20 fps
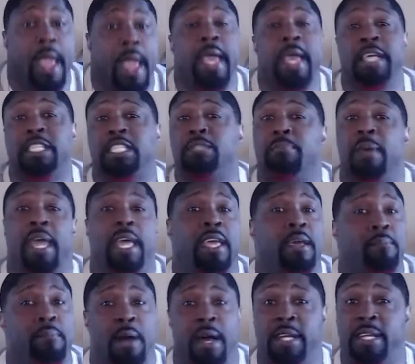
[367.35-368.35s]
It's
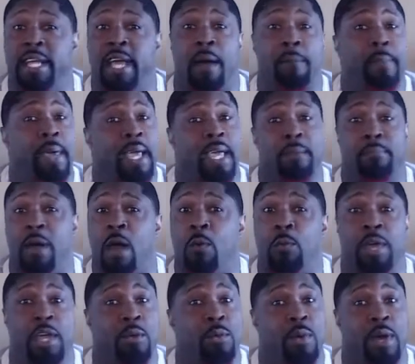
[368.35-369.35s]
making Monday. I'm making my
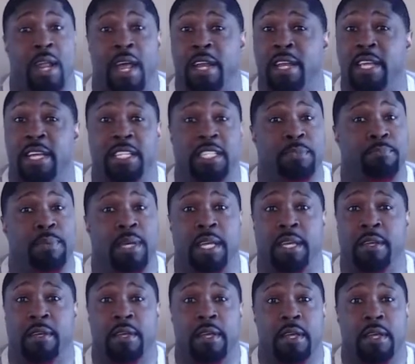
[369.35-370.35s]
week what I need to be.